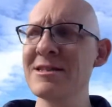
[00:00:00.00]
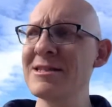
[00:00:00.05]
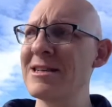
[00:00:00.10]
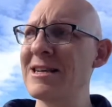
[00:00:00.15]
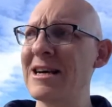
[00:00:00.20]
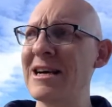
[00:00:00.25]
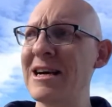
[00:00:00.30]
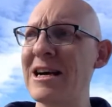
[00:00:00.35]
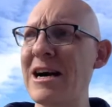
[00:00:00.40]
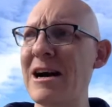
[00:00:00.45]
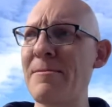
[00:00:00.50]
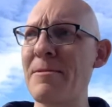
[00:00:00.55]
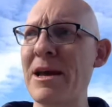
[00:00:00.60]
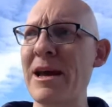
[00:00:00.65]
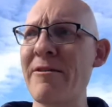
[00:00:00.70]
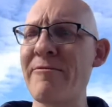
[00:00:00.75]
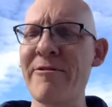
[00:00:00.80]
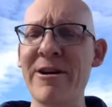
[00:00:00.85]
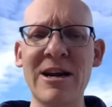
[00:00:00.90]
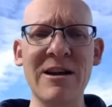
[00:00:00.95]
and
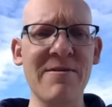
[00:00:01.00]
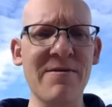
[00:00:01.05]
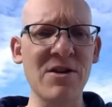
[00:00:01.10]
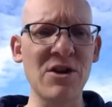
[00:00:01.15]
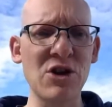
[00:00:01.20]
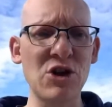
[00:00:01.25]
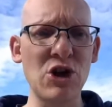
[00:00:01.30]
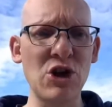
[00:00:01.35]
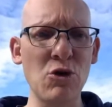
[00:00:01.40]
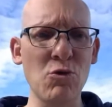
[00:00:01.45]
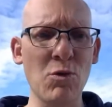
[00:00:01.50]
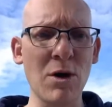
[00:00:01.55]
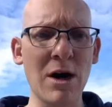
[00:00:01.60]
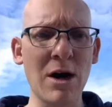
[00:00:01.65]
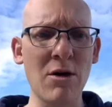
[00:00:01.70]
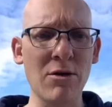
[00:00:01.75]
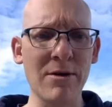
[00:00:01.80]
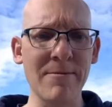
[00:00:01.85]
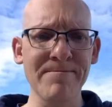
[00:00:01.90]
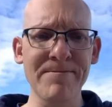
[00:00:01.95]
get ready for the new
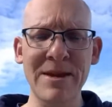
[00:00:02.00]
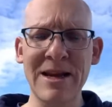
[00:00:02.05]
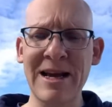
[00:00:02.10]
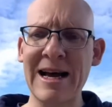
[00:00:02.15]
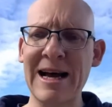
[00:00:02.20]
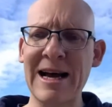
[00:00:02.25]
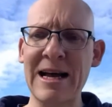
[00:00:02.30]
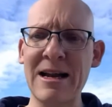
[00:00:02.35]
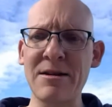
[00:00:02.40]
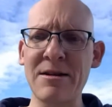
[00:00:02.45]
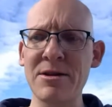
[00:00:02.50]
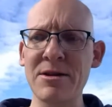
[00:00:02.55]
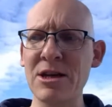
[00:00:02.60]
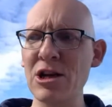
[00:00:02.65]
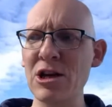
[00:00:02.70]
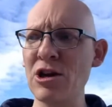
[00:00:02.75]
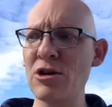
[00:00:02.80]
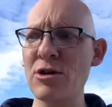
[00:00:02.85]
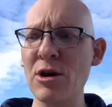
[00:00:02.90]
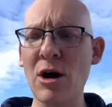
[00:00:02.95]
world. And, you
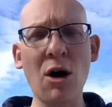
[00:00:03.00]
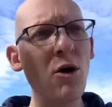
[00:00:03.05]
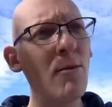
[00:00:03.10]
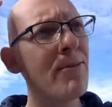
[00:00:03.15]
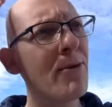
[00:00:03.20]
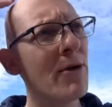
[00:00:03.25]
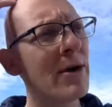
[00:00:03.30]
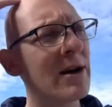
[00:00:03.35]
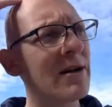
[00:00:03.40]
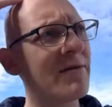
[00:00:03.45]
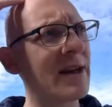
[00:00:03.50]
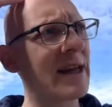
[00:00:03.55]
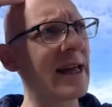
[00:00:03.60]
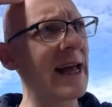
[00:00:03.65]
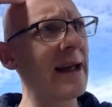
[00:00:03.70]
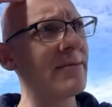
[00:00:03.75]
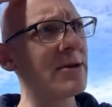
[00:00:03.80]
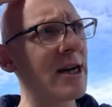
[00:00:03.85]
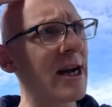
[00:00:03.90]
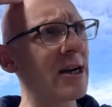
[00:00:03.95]
know, the whole point of the
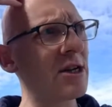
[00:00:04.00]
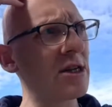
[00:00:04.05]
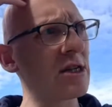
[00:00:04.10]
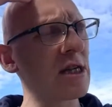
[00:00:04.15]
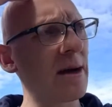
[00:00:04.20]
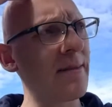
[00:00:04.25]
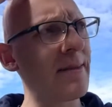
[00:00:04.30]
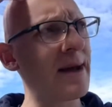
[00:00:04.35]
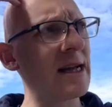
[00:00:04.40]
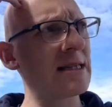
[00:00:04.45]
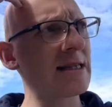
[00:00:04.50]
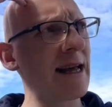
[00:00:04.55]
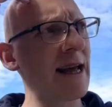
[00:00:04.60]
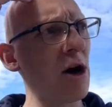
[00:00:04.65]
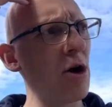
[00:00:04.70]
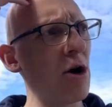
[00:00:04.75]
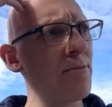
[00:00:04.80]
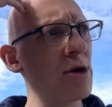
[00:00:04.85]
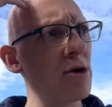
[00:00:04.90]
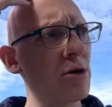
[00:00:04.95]
Game Changer Summit is to
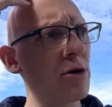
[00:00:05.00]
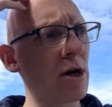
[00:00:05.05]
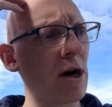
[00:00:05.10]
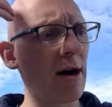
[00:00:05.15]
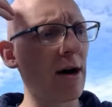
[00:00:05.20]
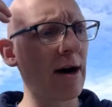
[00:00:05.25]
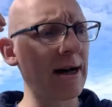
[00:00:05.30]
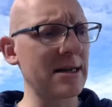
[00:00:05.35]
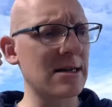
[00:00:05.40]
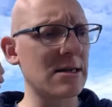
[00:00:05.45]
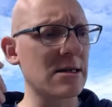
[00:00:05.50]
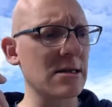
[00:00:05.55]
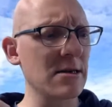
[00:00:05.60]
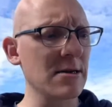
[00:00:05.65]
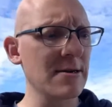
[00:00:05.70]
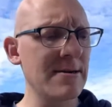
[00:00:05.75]
help you guys